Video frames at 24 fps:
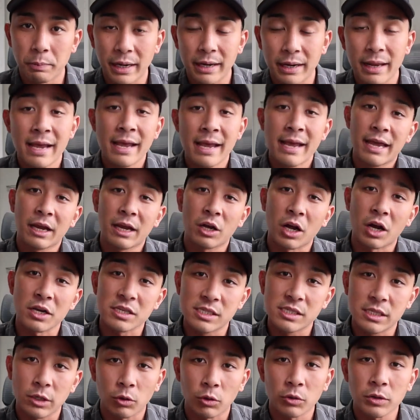But it
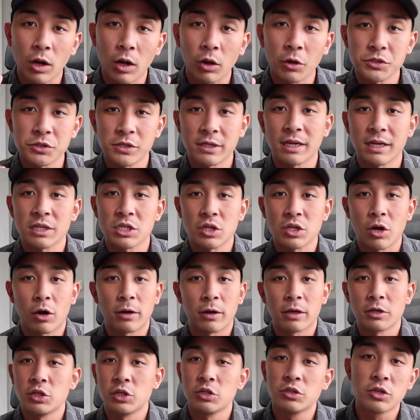costs zero dollars to get
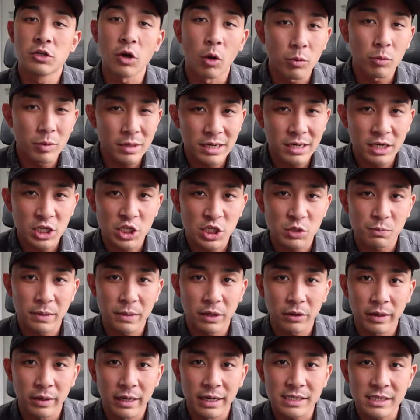started, you don't need
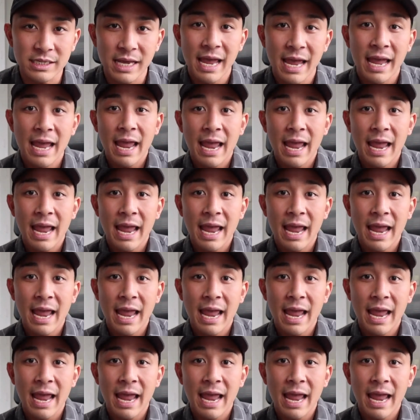experience,